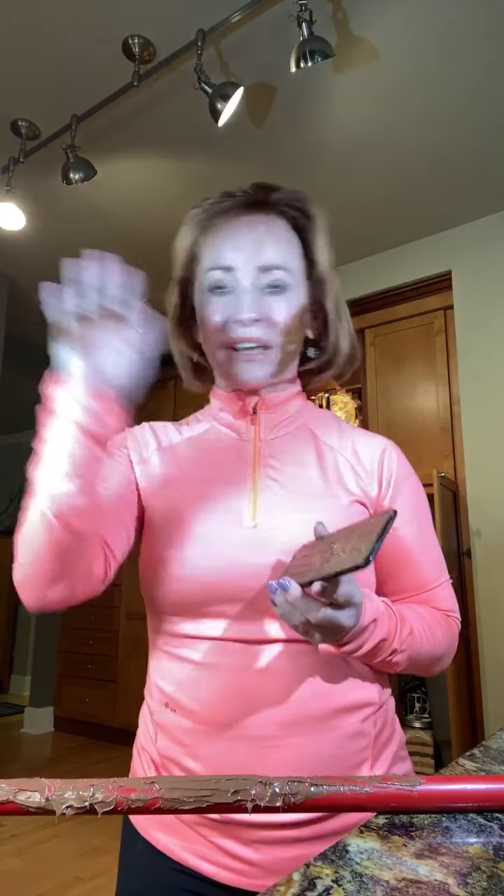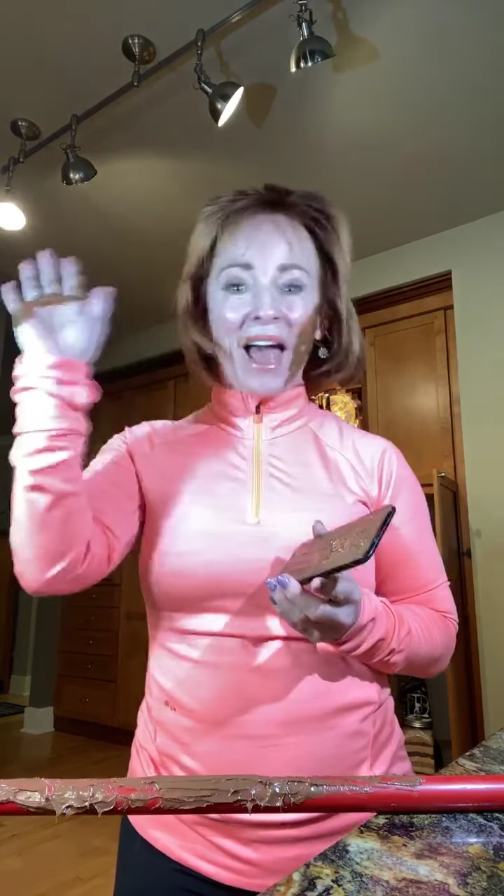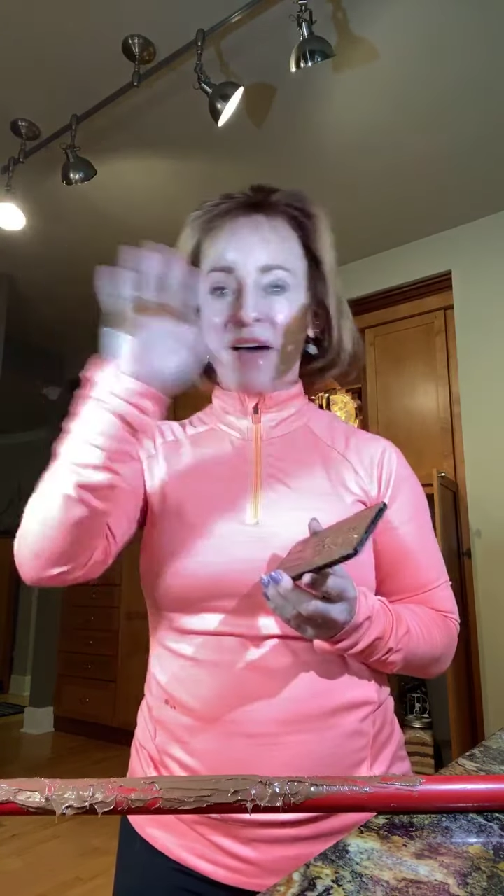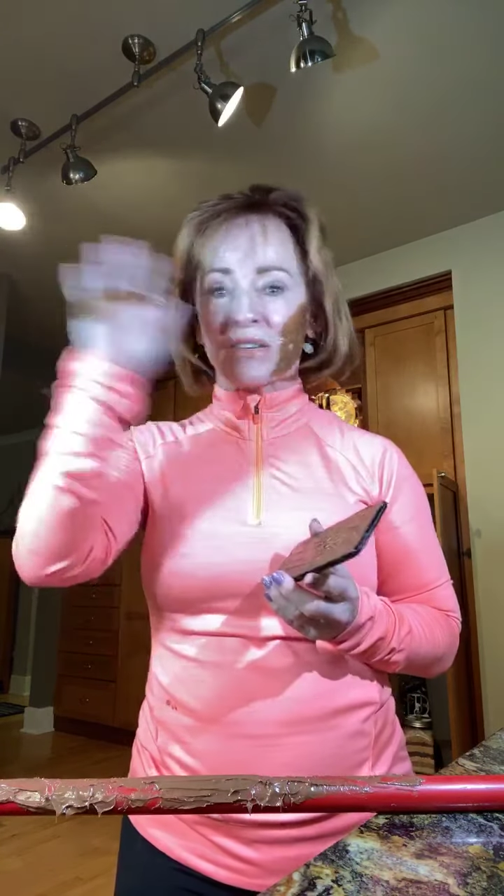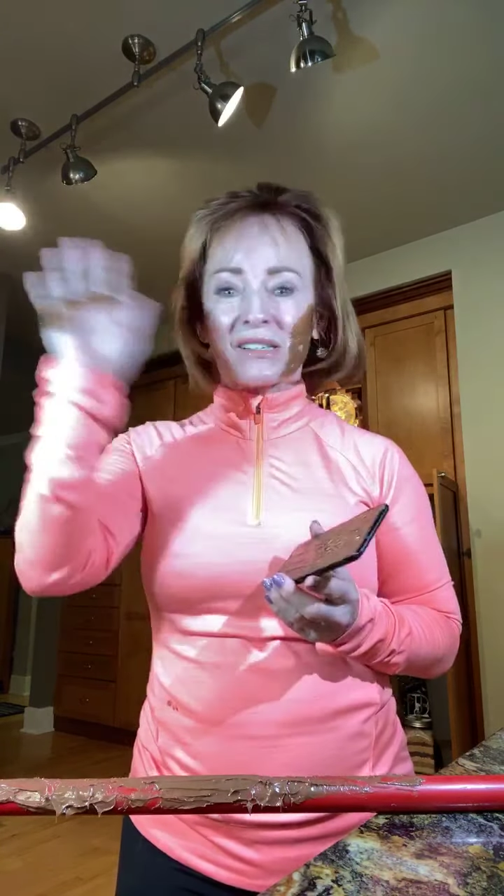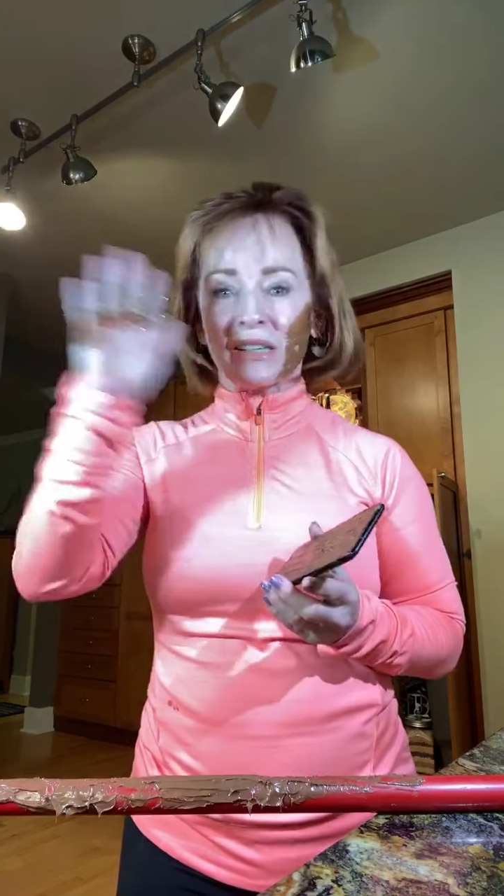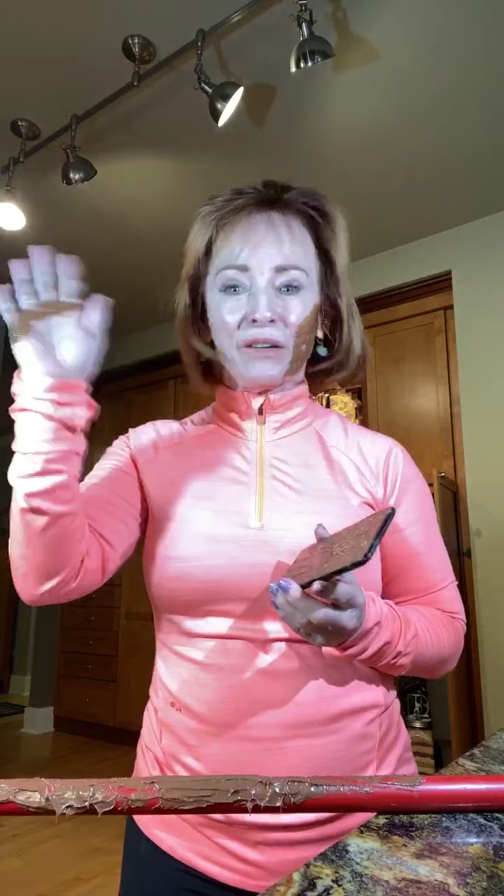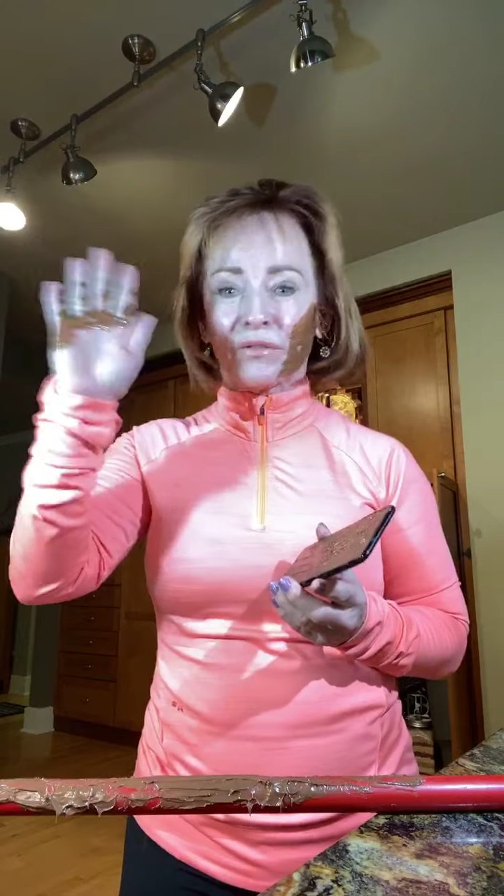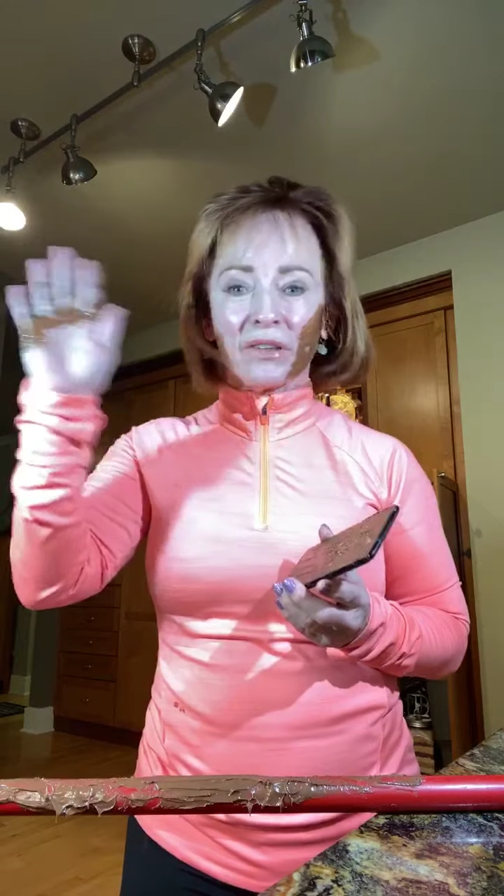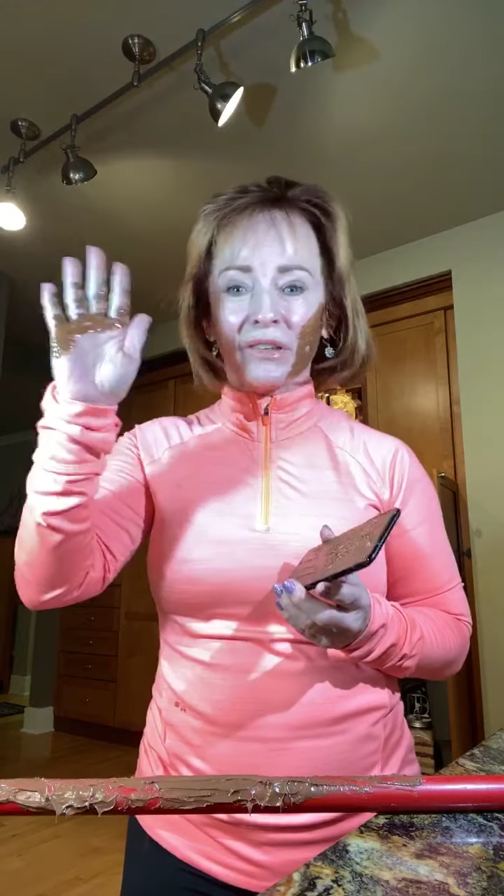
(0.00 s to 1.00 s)
haven't seen
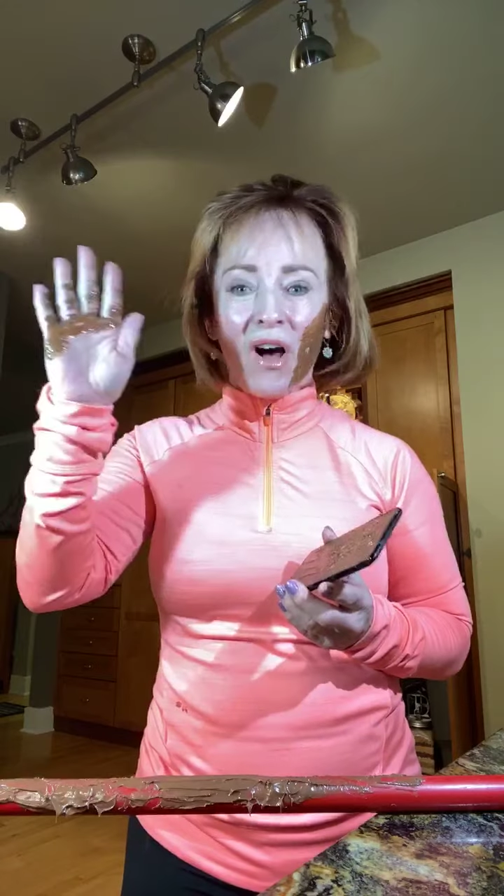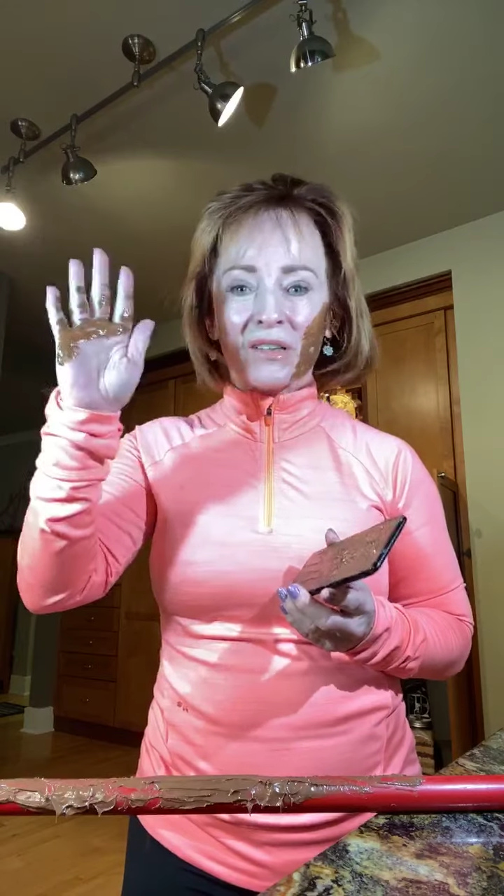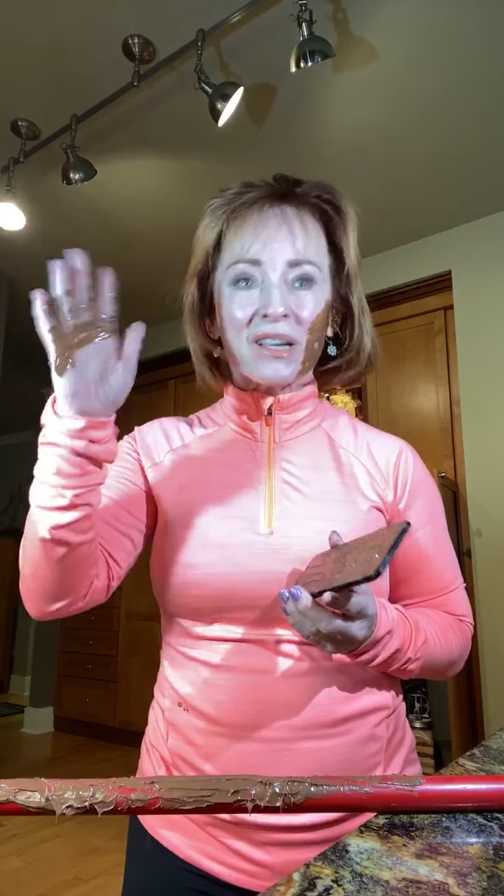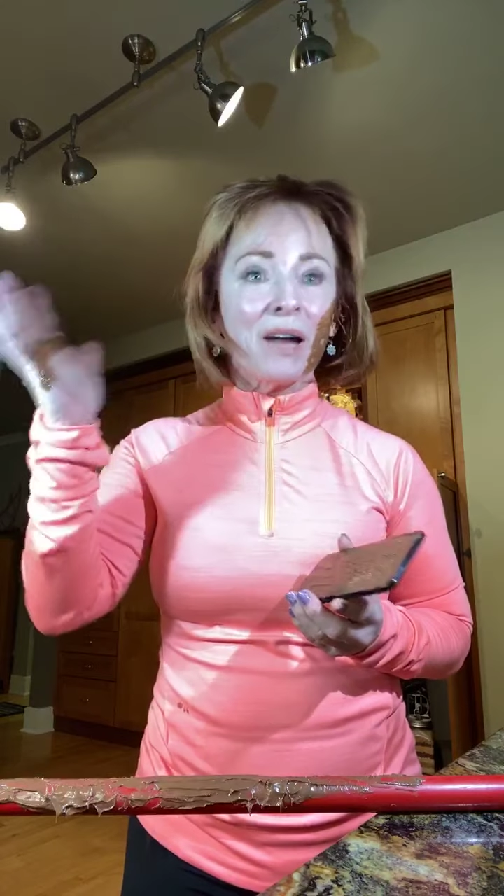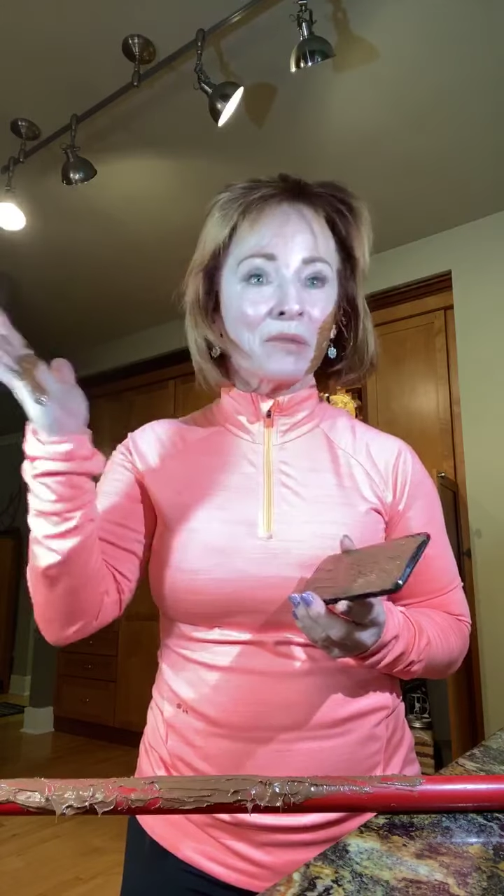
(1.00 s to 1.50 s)
for a long time,